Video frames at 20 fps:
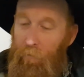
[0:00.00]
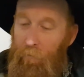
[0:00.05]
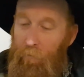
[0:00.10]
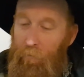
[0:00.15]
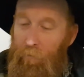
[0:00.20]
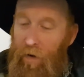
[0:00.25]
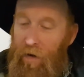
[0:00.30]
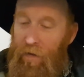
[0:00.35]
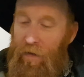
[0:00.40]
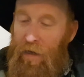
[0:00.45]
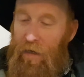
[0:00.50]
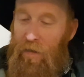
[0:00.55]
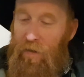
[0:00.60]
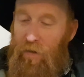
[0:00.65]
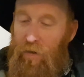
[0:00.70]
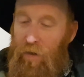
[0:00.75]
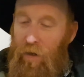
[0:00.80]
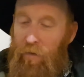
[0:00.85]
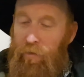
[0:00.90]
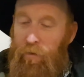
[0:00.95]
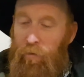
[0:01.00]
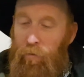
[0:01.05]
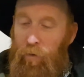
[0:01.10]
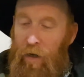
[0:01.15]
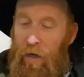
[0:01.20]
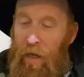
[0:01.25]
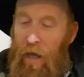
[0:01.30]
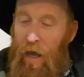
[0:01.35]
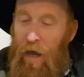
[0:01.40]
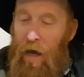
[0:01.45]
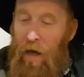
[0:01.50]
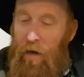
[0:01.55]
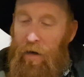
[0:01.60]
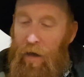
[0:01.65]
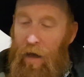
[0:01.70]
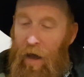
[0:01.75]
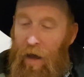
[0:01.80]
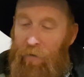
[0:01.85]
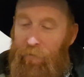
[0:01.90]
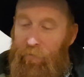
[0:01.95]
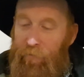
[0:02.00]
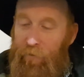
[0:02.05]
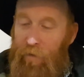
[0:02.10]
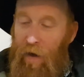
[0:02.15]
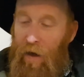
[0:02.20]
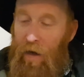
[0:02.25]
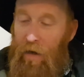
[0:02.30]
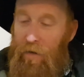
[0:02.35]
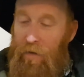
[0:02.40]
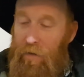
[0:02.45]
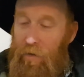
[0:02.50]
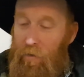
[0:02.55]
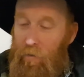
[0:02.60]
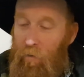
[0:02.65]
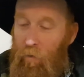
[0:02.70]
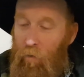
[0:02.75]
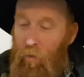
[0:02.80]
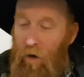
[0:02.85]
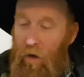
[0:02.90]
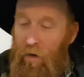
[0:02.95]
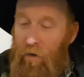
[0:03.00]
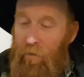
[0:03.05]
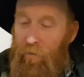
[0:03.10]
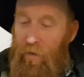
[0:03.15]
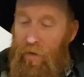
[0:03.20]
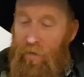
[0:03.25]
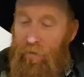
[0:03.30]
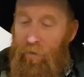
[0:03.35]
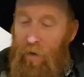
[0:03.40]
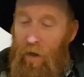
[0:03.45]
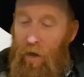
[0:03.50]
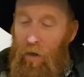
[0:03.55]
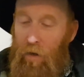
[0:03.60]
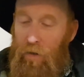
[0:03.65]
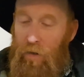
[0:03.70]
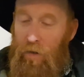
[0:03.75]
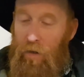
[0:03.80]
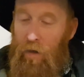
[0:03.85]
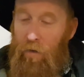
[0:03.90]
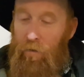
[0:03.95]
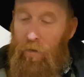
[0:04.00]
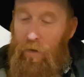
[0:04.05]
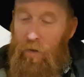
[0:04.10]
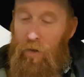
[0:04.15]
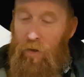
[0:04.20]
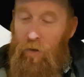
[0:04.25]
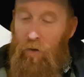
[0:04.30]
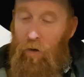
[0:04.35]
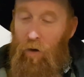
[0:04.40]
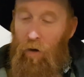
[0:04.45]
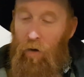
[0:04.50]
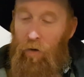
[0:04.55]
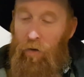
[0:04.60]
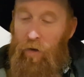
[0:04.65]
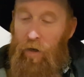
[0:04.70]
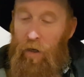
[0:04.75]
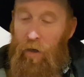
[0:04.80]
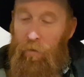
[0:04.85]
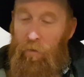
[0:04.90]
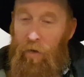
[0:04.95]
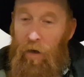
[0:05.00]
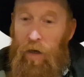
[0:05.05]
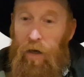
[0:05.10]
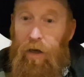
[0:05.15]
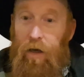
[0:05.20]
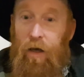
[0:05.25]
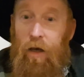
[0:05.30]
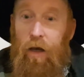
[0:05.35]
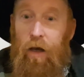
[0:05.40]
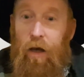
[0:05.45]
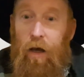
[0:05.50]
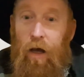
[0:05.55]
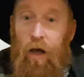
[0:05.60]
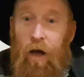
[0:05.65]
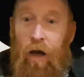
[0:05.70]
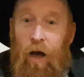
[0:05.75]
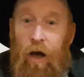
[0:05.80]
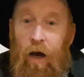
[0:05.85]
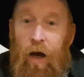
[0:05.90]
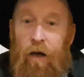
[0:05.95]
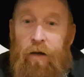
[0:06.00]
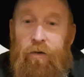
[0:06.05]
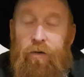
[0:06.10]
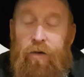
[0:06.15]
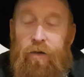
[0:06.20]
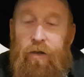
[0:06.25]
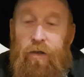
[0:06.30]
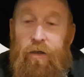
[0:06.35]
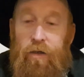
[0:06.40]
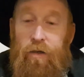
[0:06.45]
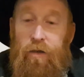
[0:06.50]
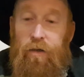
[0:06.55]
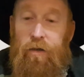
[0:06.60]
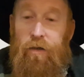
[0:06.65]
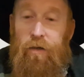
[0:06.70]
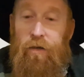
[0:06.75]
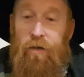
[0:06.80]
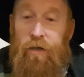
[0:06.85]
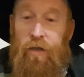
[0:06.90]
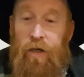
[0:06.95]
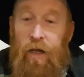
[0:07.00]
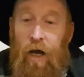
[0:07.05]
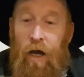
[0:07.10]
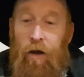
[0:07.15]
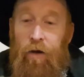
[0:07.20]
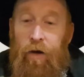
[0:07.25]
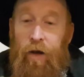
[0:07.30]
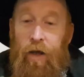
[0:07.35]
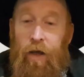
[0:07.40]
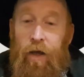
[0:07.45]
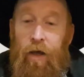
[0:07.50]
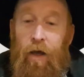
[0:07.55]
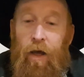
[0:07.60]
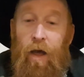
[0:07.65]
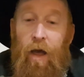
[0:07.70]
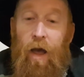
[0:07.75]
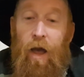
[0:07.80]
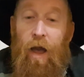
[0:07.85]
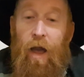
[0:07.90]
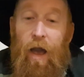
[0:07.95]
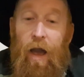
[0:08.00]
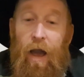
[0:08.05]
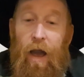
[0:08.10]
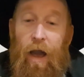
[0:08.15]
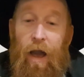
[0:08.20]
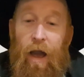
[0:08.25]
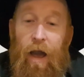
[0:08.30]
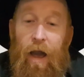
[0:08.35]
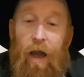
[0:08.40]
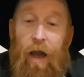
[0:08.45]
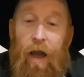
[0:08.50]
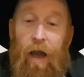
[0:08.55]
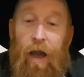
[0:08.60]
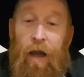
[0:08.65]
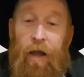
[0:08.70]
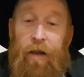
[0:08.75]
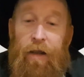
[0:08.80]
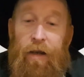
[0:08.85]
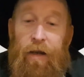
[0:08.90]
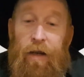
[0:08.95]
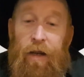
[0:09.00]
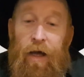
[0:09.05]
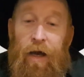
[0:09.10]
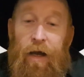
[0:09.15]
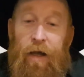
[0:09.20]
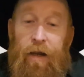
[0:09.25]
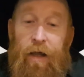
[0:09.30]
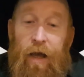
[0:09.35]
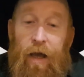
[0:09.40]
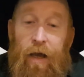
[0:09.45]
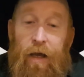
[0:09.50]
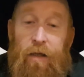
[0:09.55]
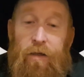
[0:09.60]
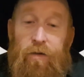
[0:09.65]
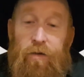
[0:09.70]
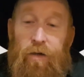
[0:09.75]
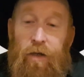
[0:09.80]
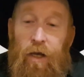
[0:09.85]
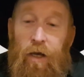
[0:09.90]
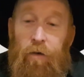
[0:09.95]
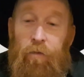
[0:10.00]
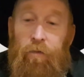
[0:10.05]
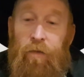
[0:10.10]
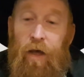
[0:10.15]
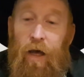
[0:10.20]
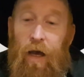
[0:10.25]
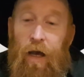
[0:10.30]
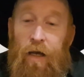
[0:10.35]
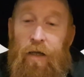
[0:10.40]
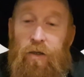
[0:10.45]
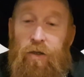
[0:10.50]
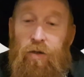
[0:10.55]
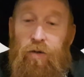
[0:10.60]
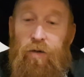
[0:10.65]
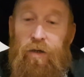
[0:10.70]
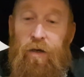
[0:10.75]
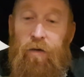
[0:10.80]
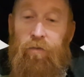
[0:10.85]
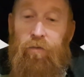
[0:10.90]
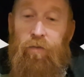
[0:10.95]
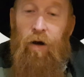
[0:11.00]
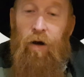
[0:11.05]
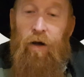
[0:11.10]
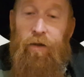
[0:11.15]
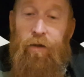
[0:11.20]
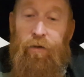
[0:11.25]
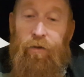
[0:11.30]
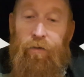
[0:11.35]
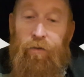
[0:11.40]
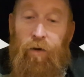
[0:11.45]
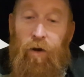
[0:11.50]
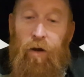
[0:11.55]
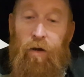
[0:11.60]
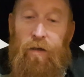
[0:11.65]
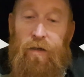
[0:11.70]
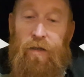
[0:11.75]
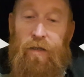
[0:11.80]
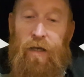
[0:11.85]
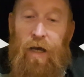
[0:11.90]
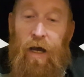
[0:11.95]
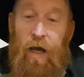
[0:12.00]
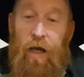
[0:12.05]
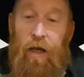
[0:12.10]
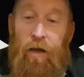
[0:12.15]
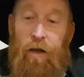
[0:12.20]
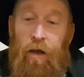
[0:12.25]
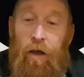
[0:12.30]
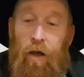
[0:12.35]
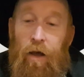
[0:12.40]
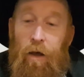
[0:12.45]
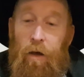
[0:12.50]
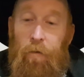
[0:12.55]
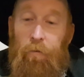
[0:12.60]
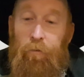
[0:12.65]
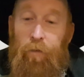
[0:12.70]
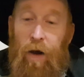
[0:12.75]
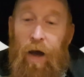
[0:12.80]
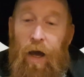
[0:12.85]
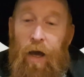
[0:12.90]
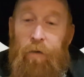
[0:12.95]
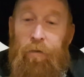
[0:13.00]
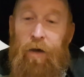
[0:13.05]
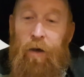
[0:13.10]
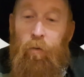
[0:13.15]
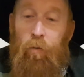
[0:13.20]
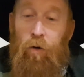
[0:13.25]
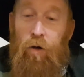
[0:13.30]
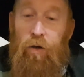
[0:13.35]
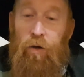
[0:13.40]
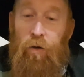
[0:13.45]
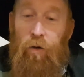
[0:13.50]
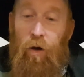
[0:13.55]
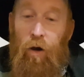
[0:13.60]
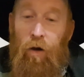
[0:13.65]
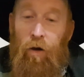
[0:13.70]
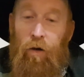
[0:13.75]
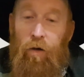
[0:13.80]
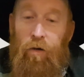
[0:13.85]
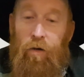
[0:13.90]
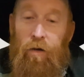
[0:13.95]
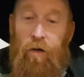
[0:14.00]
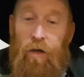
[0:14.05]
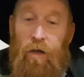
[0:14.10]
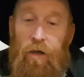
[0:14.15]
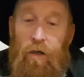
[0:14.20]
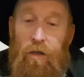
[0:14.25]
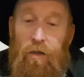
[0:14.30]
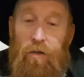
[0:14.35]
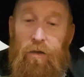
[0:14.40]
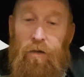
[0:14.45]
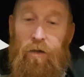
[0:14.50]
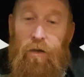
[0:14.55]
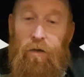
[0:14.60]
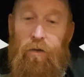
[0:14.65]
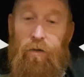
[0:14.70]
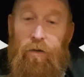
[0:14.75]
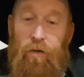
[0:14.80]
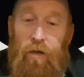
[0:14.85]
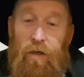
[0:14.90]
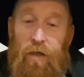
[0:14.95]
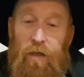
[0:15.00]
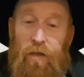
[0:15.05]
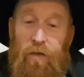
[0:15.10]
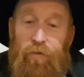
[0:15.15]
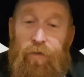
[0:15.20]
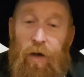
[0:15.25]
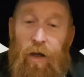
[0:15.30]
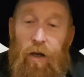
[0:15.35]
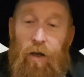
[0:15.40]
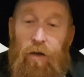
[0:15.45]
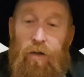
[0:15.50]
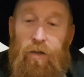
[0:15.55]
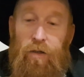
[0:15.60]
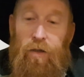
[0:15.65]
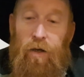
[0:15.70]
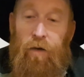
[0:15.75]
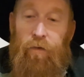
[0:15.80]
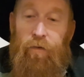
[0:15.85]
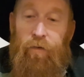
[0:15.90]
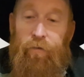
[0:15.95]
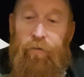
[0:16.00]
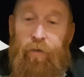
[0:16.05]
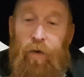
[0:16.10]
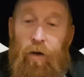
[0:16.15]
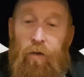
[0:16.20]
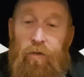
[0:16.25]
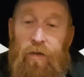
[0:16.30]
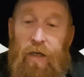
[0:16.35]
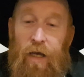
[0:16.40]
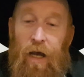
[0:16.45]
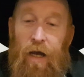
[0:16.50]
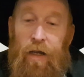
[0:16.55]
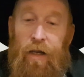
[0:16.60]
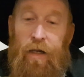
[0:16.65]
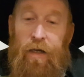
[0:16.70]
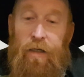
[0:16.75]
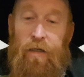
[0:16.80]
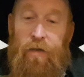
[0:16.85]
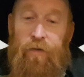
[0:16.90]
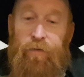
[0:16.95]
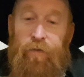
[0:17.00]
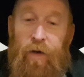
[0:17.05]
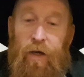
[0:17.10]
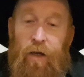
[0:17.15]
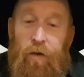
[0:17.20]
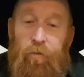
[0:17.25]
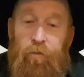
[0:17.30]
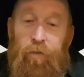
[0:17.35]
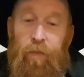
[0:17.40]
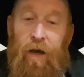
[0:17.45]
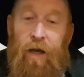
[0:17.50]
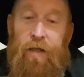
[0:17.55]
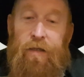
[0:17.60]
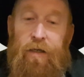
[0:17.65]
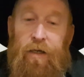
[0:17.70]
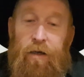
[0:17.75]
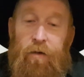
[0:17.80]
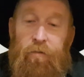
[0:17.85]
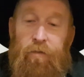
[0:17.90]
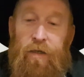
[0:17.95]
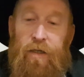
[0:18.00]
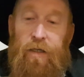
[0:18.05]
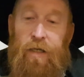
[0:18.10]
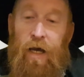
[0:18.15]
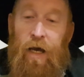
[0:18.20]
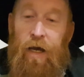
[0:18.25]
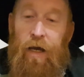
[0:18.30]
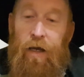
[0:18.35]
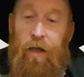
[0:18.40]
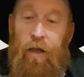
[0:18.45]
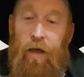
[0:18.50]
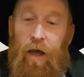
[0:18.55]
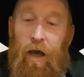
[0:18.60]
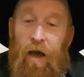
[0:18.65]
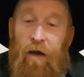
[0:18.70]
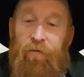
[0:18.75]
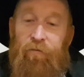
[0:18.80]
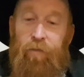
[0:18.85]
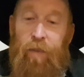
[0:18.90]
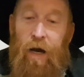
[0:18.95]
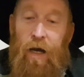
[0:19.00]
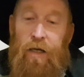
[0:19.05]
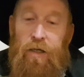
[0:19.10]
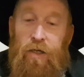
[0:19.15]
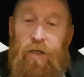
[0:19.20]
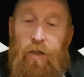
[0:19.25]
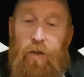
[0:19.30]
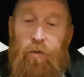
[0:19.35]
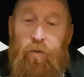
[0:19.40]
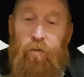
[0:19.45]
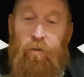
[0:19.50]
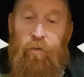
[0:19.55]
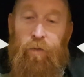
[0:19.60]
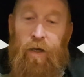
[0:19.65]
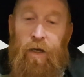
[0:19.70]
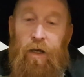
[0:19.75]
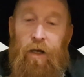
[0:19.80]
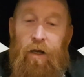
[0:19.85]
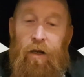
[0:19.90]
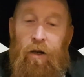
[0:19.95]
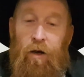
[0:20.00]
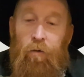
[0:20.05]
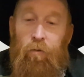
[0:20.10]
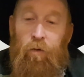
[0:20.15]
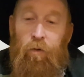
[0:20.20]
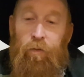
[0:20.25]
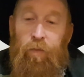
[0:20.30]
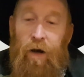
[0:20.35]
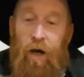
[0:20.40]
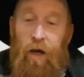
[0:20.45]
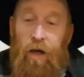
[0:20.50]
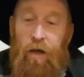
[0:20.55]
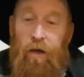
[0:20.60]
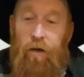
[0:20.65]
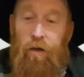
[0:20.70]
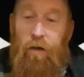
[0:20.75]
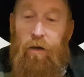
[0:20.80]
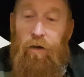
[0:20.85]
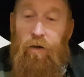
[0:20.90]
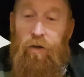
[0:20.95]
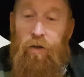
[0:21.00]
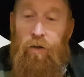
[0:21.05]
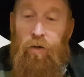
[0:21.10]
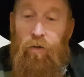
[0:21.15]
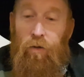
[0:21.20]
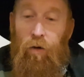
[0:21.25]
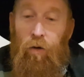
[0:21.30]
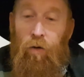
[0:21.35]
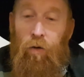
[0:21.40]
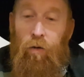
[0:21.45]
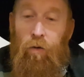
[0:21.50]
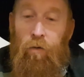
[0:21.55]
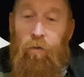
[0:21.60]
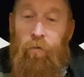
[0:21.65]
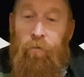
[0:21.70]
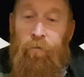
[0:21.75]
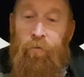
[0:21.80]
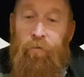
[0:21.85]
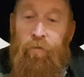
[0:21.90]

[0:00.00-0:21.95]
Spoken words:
But that servant went out and found one of his fellow servants who owed him 100 denarii, And he laid hands on him and took him the throat, saying, Pay me what you owe. So his fellow servant fell down at his feet, begged him, saying, Have patience with me, and I will pay you all.